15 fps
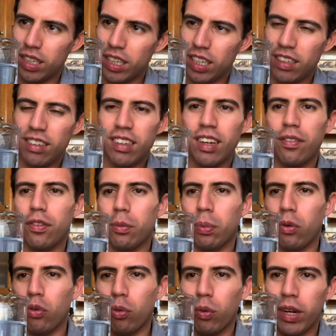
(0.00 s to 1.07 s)
It's a comfortable
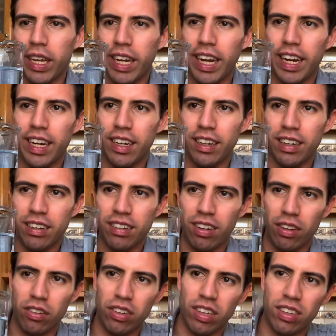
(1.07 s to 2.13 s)
28
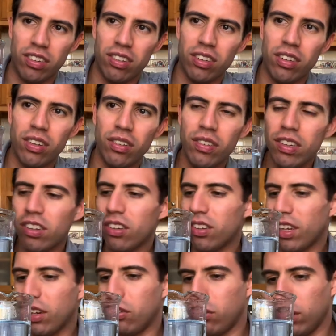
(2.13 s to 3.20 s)
Celsius, which is
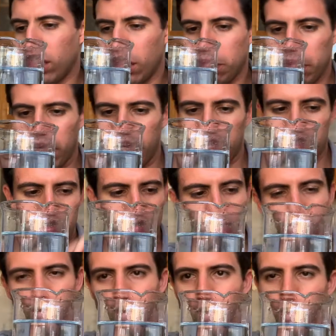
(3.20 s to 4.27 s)
actually not bad. It's
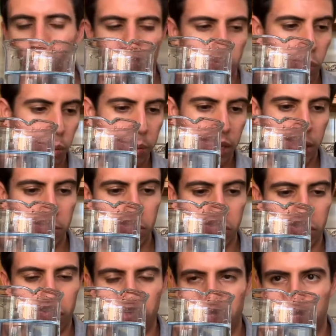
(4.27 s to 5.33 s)
pretty just warming up due to
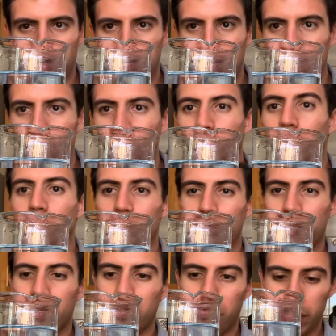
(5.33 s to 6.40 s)
the environment. We're
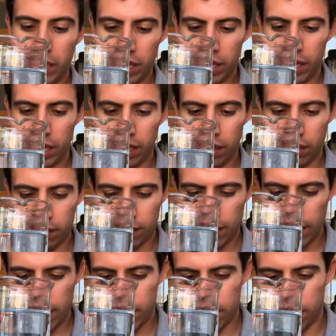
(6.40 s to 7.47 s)
gonna go ahead and
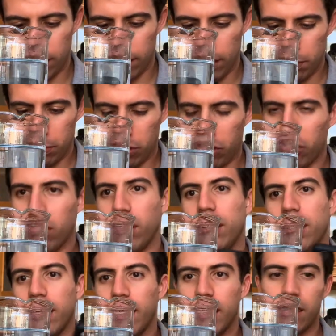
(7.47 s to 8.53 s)
take the temperature, and
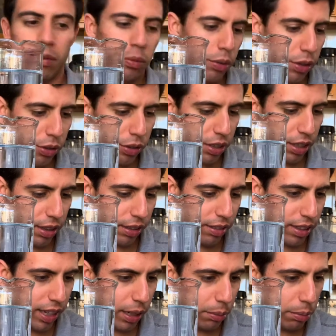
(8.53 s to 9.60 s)
again, we're going to take the
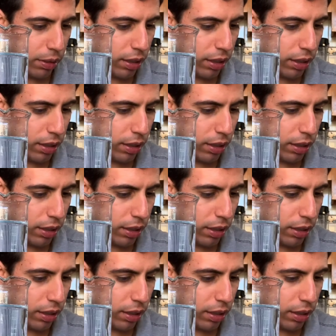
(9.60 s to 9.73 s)
time.